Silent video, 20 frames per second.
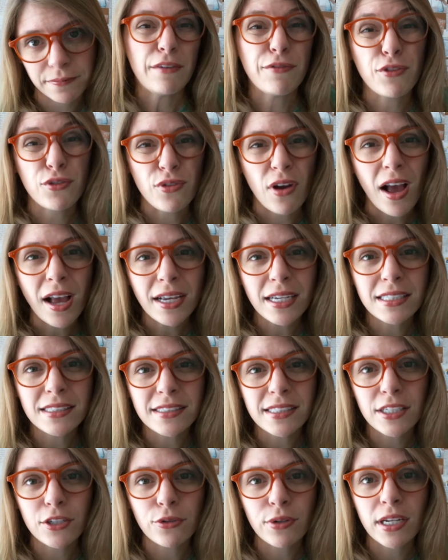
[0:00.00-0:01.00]
If you're not
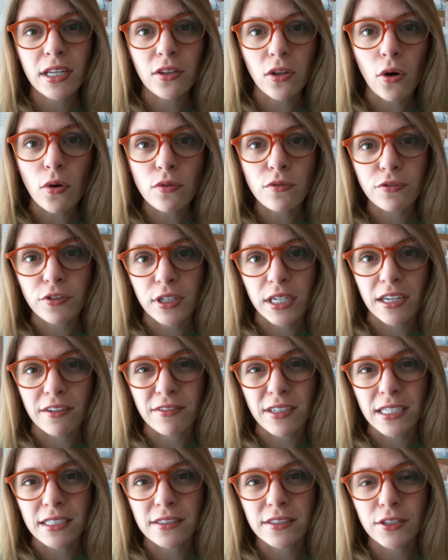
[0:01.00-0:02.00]
considering loan
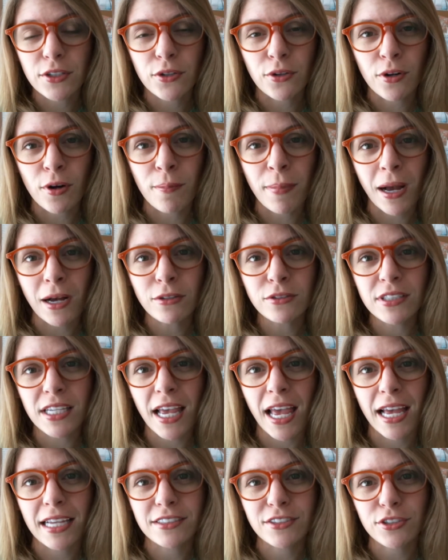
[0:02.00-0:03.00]
forgiveness, you're about
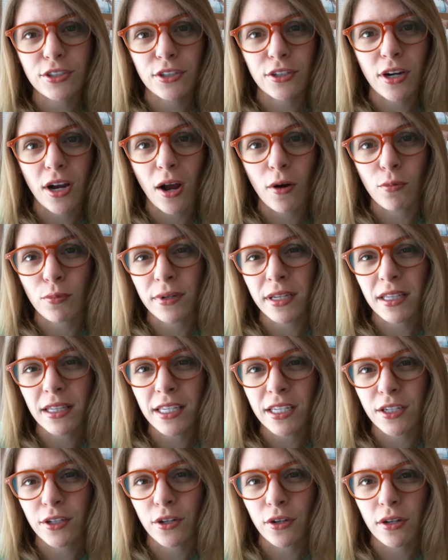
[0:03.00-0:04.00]
to enter a
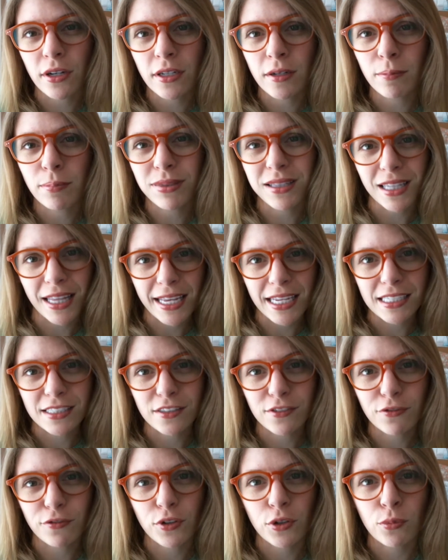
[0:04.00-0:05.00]
really good
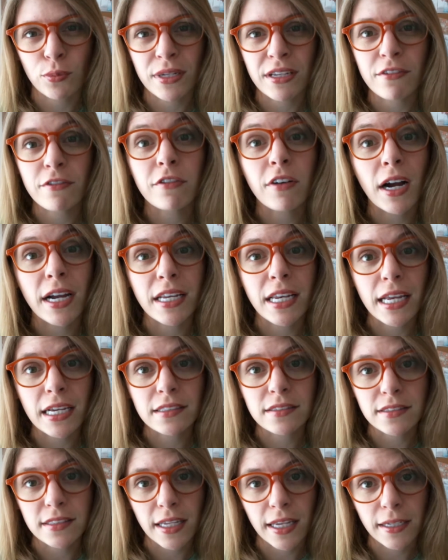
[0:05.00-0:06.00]
place for
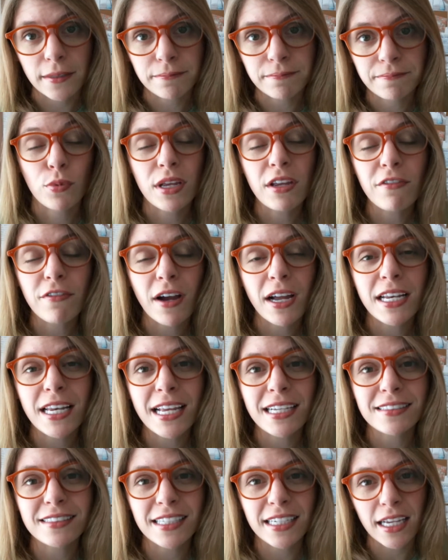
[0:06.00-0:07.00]
refinancing.
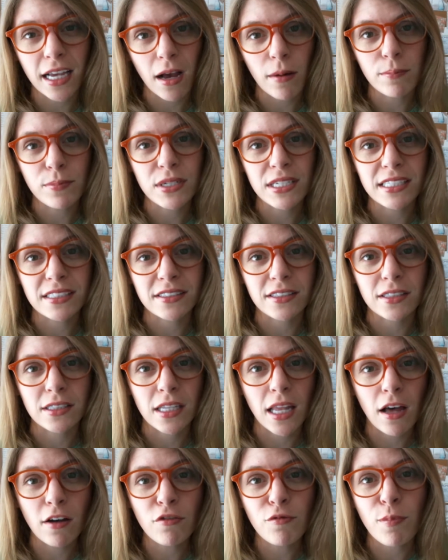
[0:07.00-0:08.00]
Refinancing companies
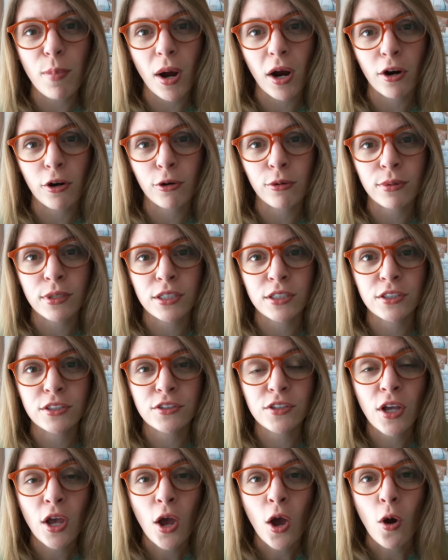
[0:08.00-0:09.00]
love
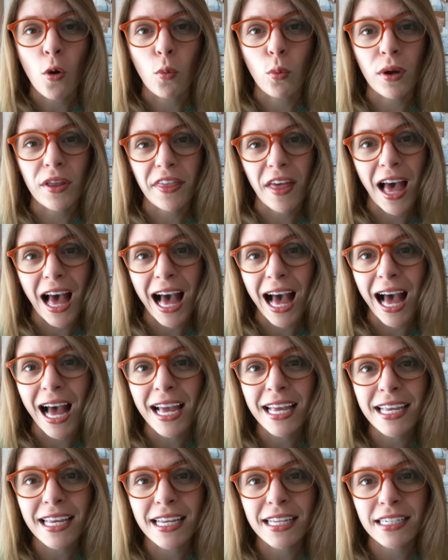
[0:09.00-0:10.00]
borrowers with
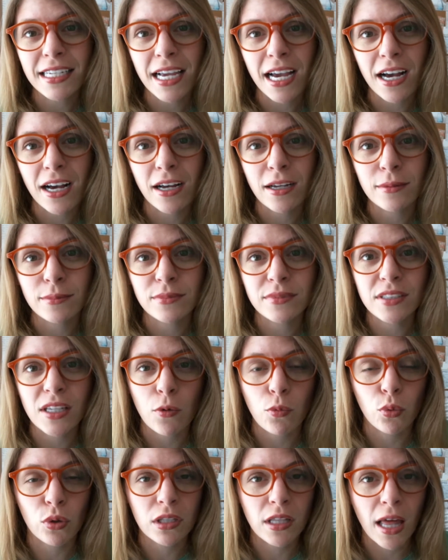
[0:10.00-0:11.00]
high incomes,
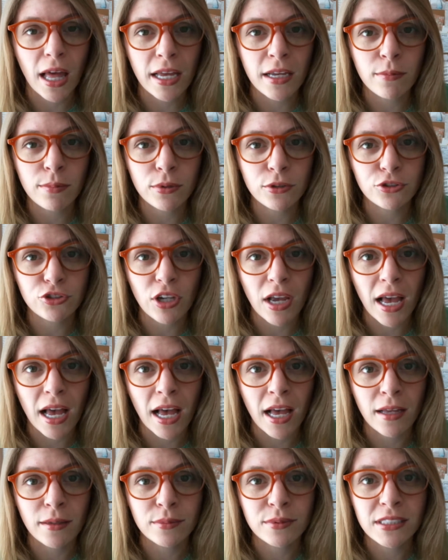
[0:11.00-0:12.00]
reliable
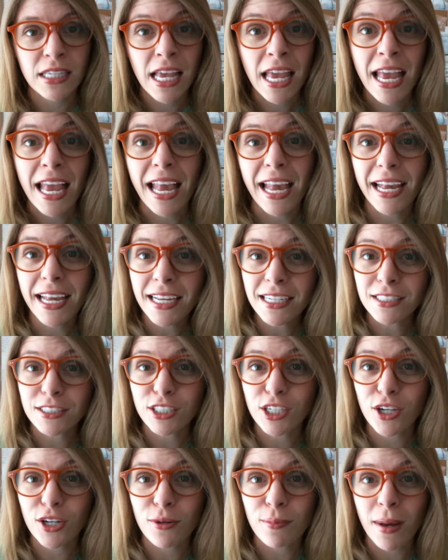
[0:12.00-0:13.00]
jobs, and a
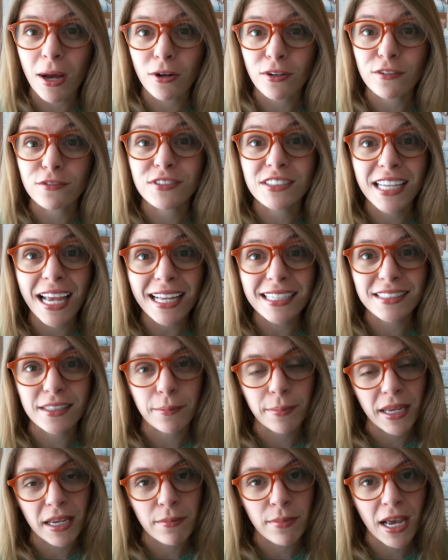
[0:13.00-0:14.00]
good amount of debt to
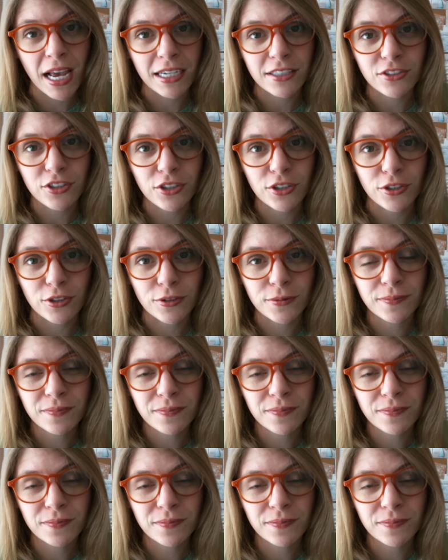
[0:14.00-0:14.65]
pay back too.